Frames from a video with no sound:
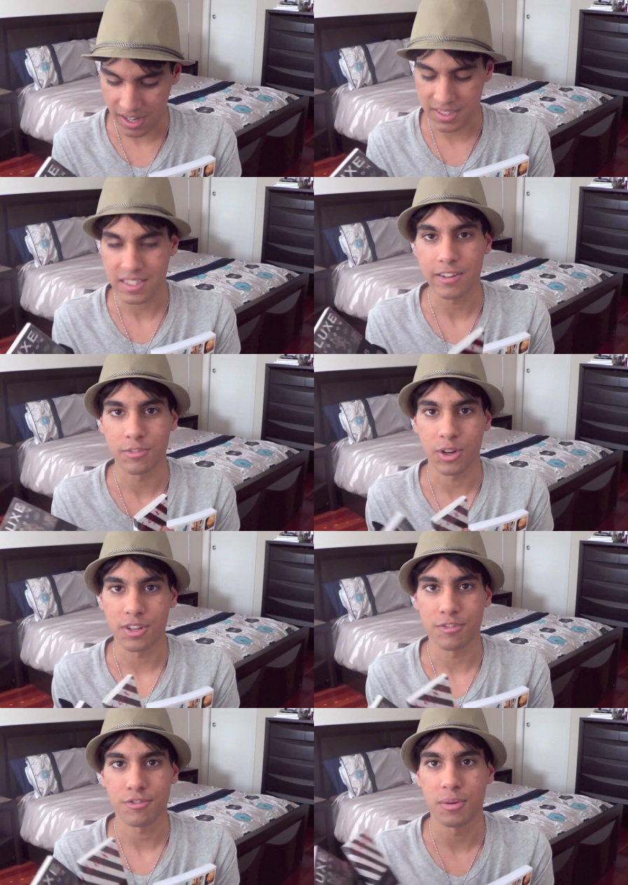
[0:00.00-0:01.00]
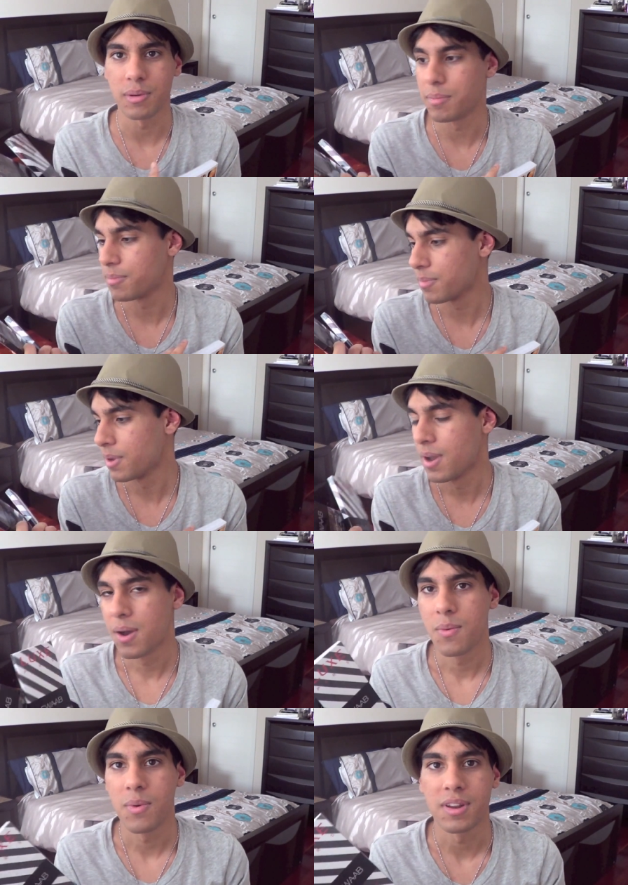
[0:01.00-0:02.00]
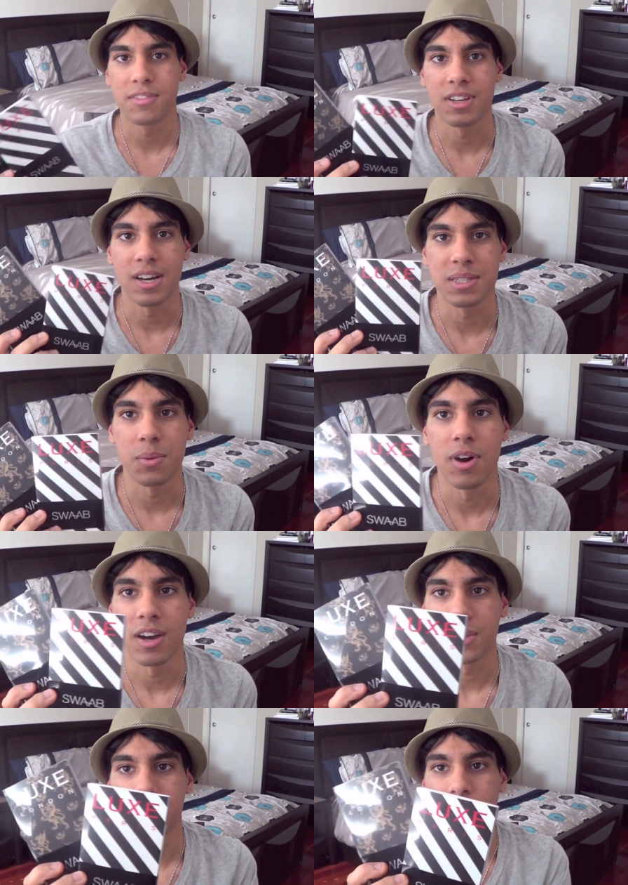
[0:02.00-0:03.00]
guides that I've gotten from um, one of the guys at work